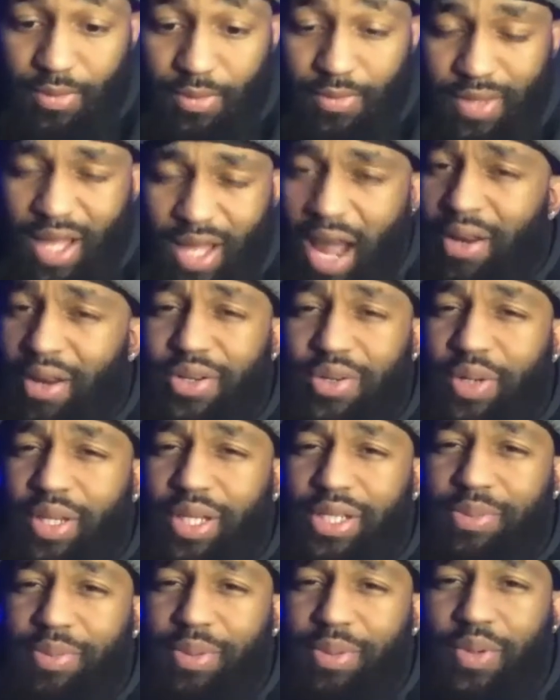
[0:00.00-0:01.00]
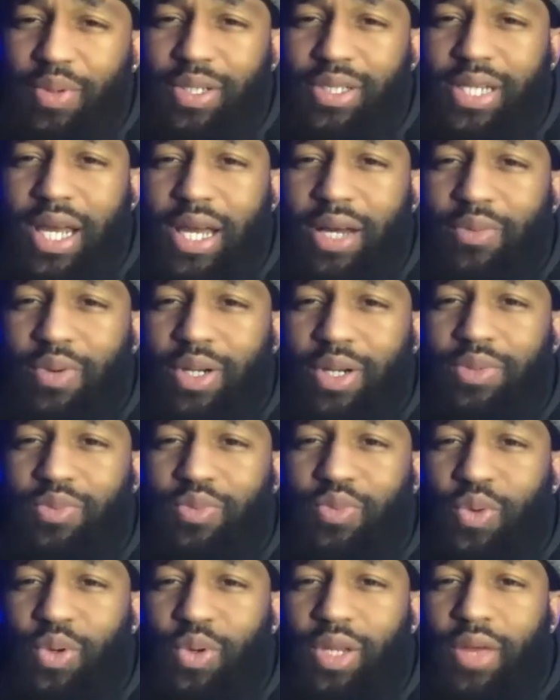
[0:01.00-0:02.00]
I don't agree there should be one ta- one
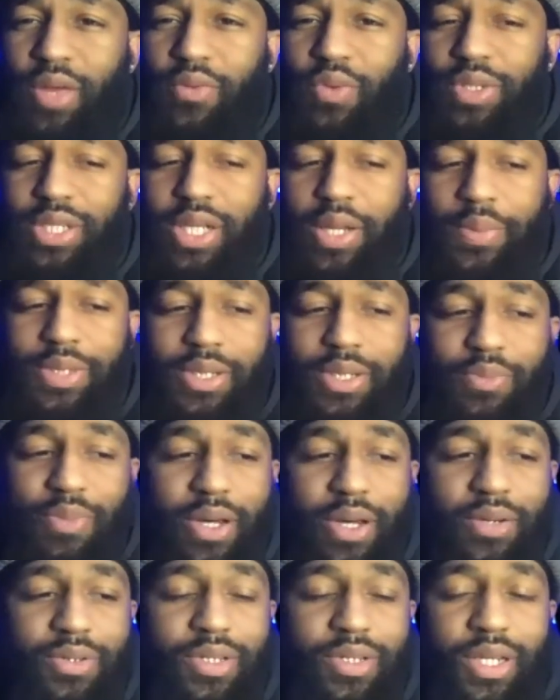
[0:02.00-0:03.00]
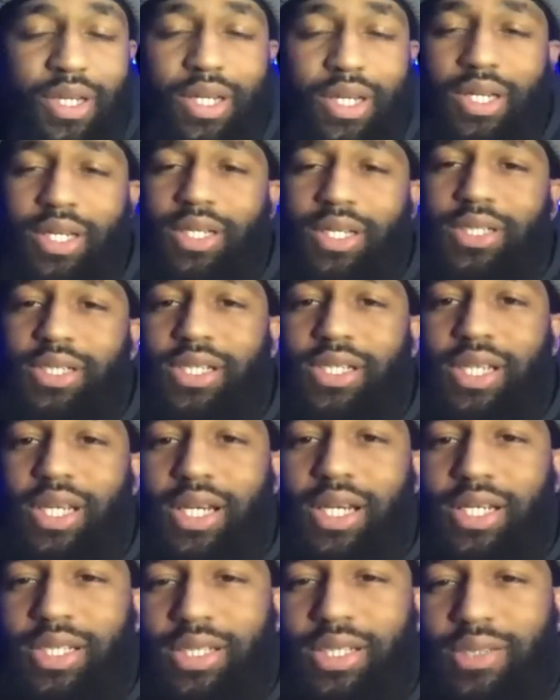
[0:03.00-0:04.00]
world heavyweight championship belt just
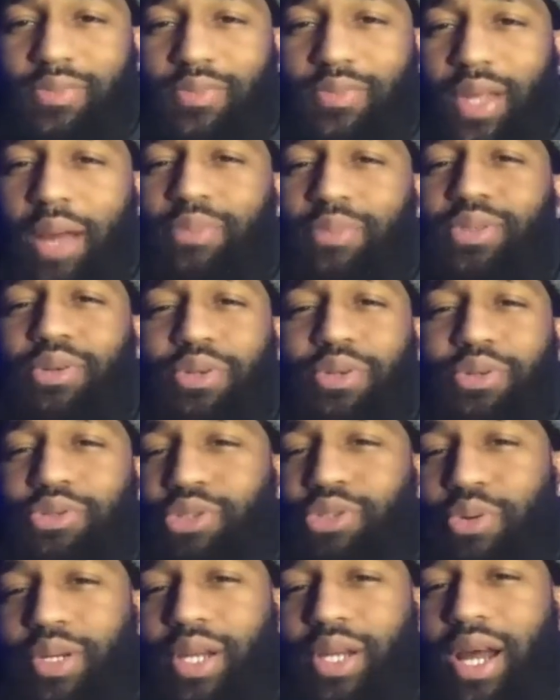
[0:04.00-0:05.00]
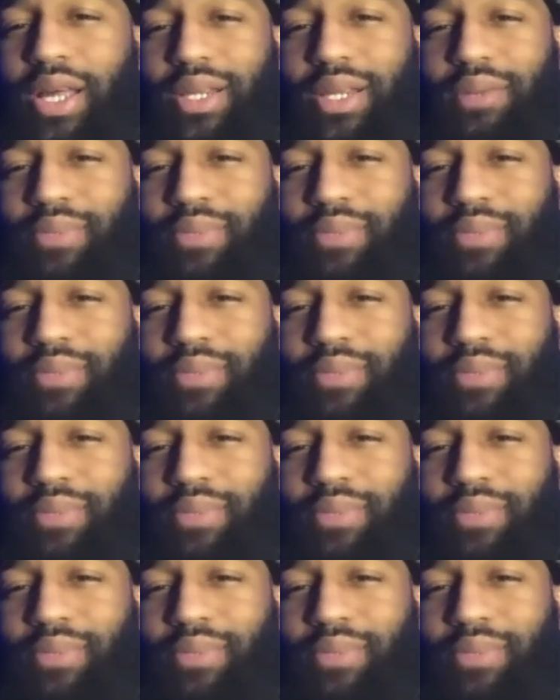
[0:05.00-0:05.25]
because I'm so used to it now that I'm